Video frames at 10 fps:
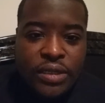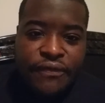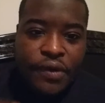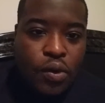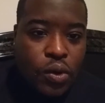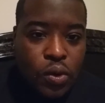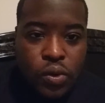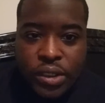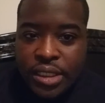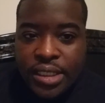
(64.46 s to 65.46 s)
and
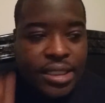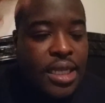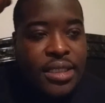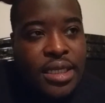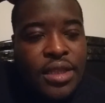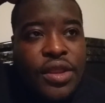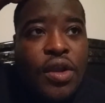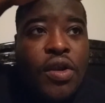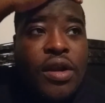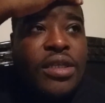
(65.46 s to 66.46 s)
photos and this, thus, and the
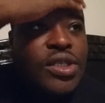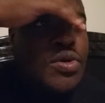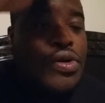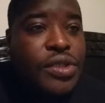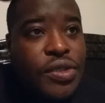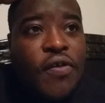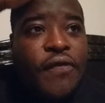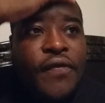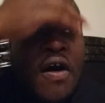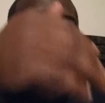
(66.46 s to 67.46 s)
third, and so on and so
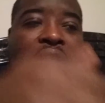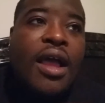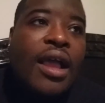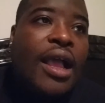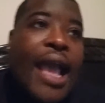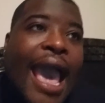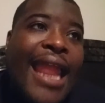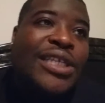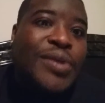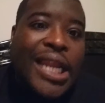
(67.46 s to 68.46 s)
forth.
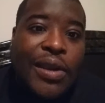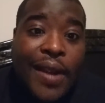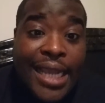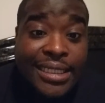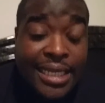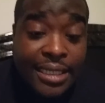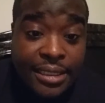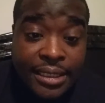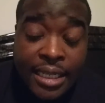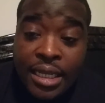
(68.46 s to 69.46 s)
And it's really crazy
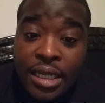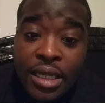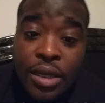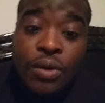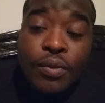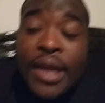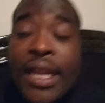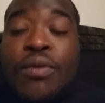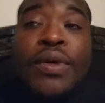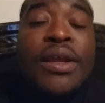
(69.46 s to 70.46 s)
because when
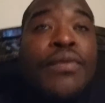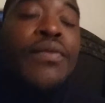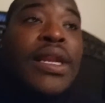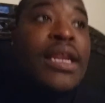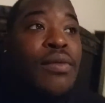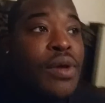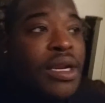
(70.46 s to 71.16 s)
it really